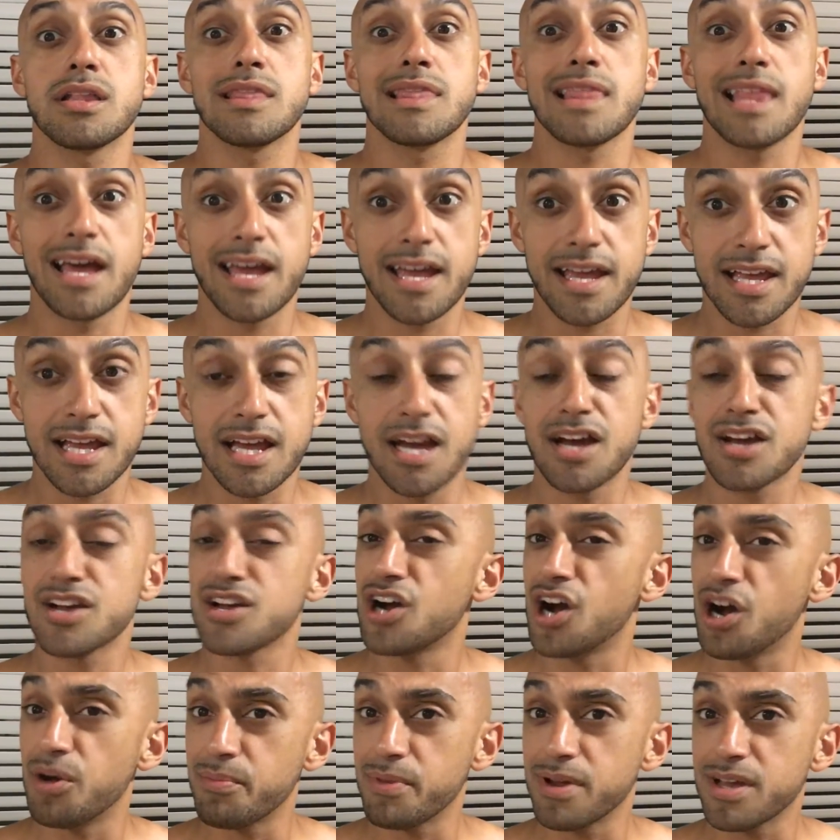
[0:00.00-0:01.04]
Like,
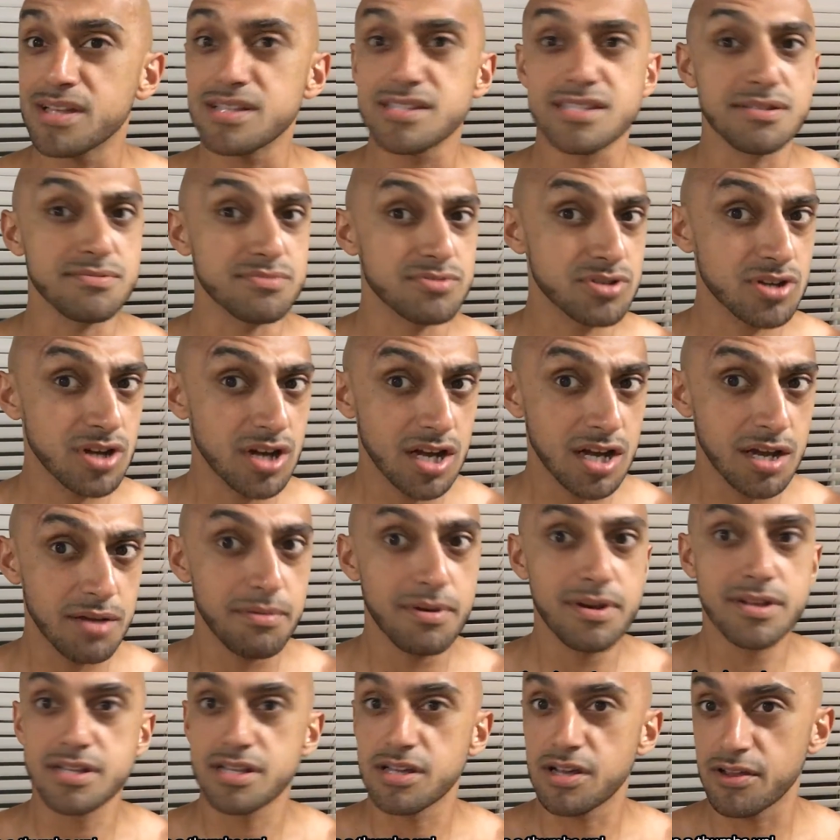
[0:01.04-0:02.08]
comment,
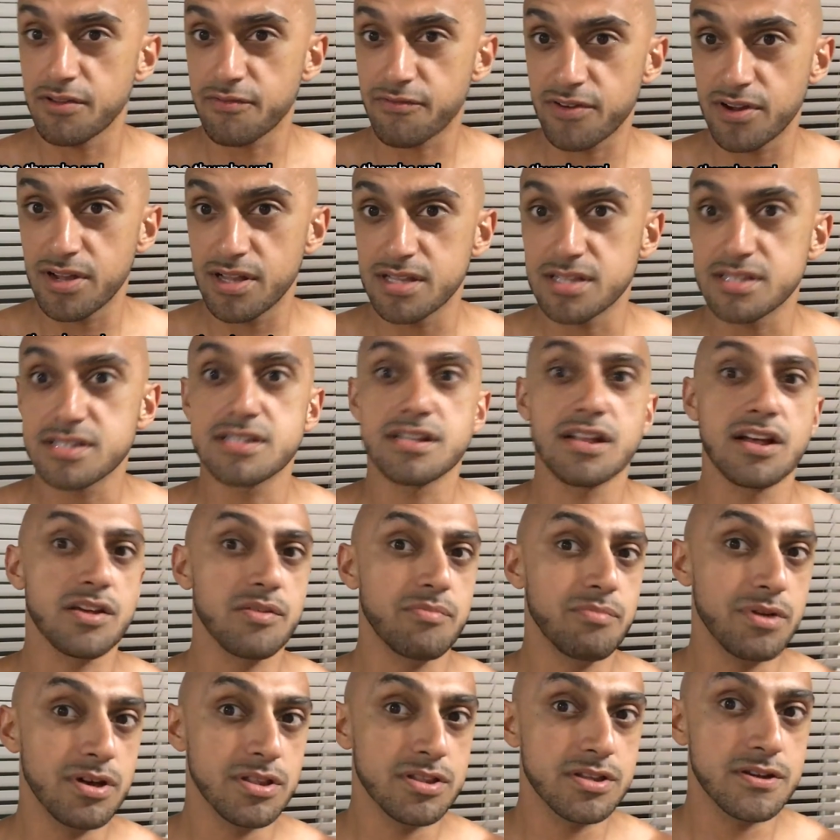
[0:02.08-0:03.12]
subscribe, tell your friends, tell
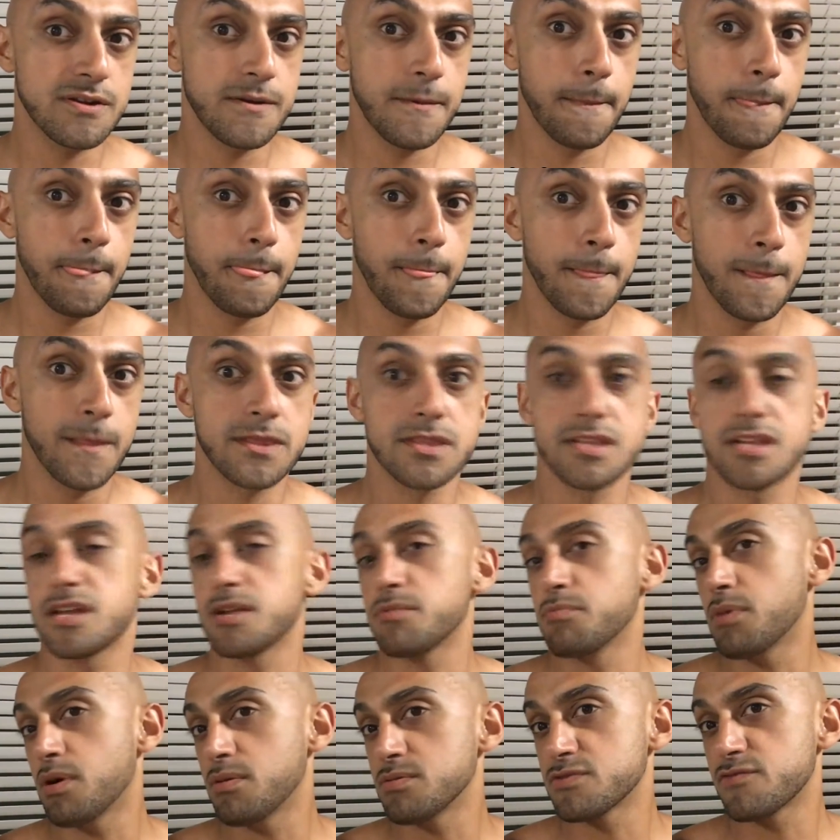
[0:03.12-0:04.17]
your mother, tell
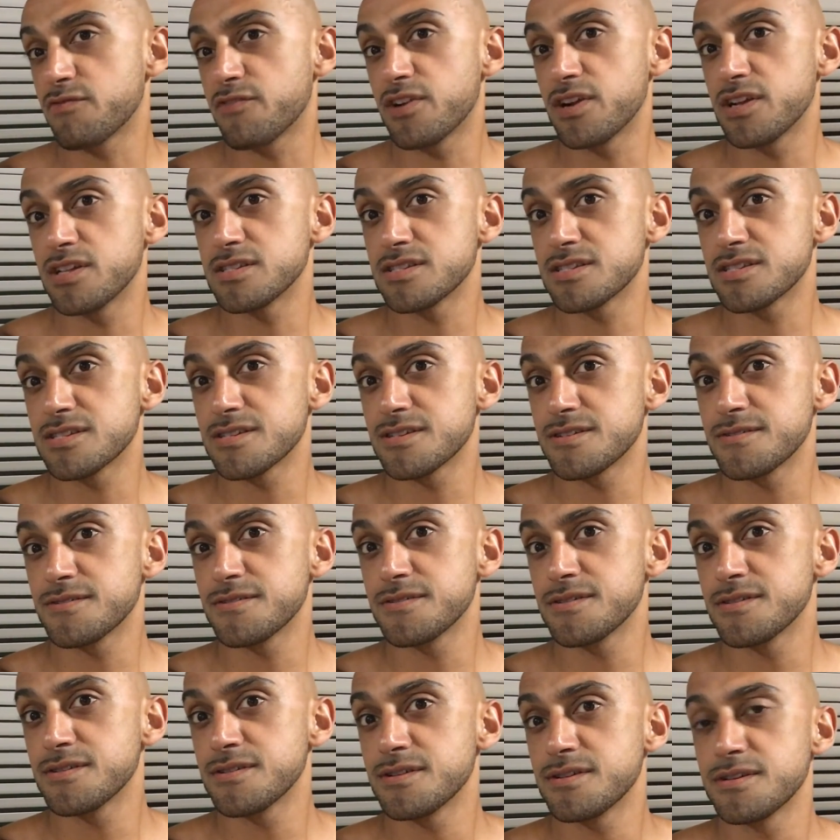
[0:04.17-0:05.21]
your mom's friends,
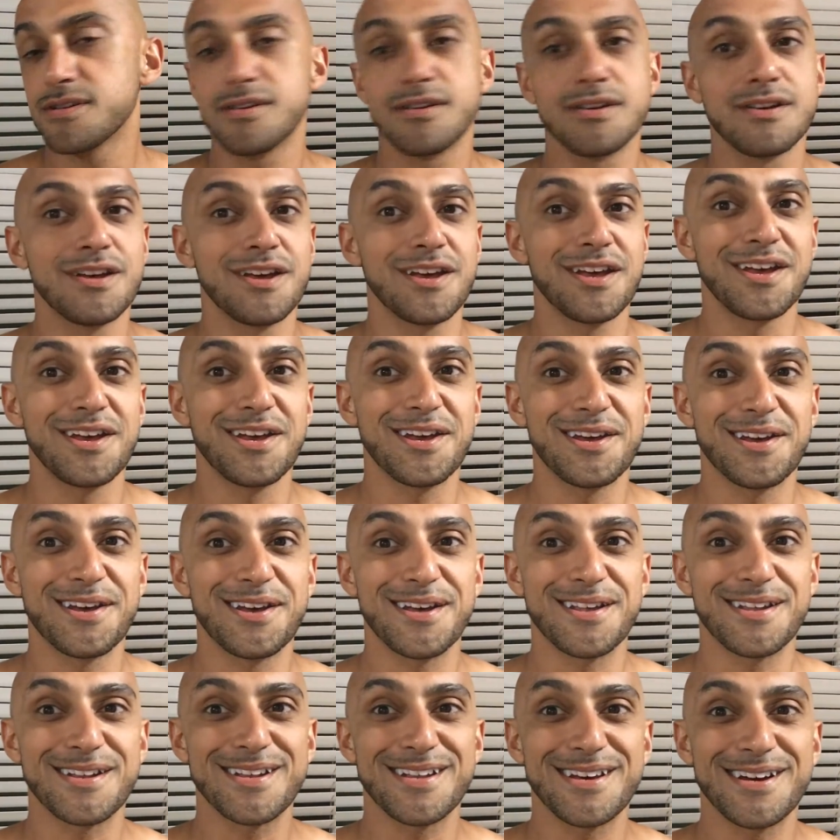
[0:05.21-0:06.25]

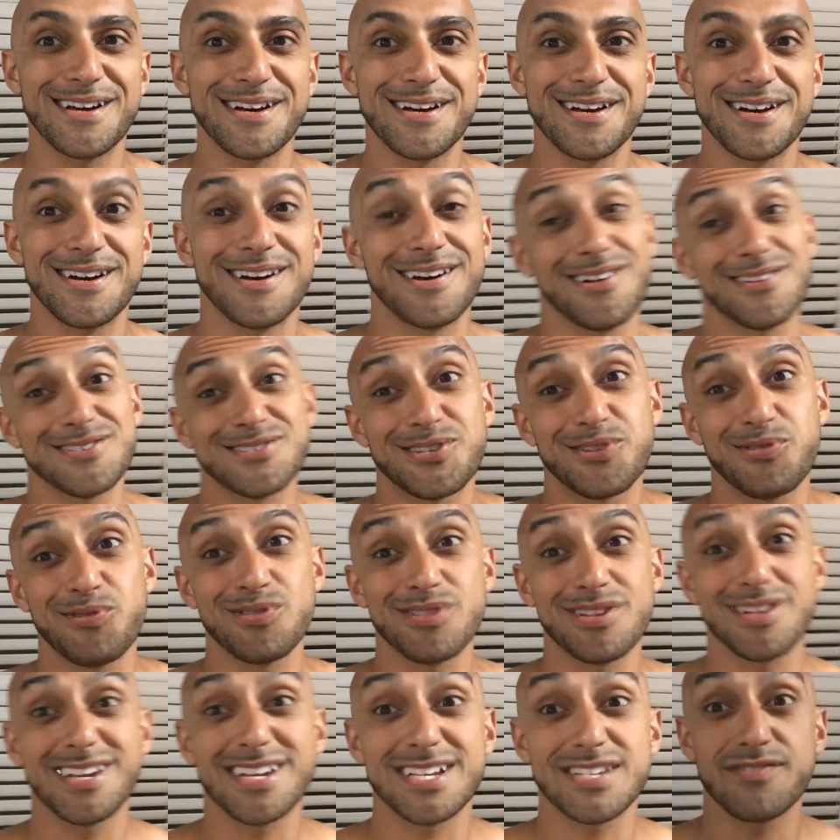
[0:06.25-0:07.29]
and I'll see you
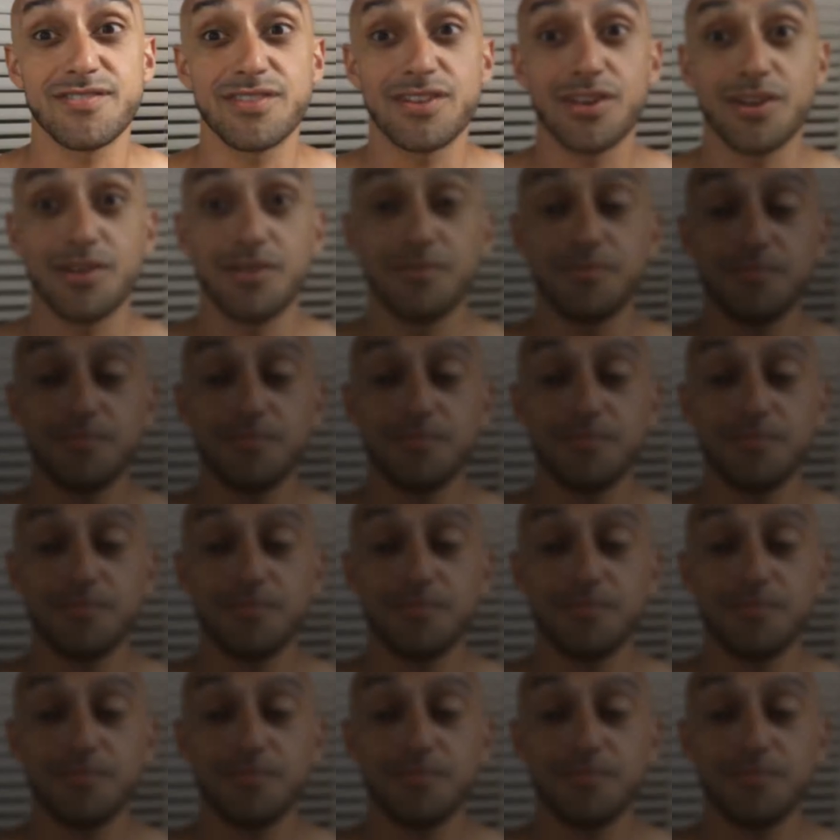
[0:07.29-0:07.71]
on the next video.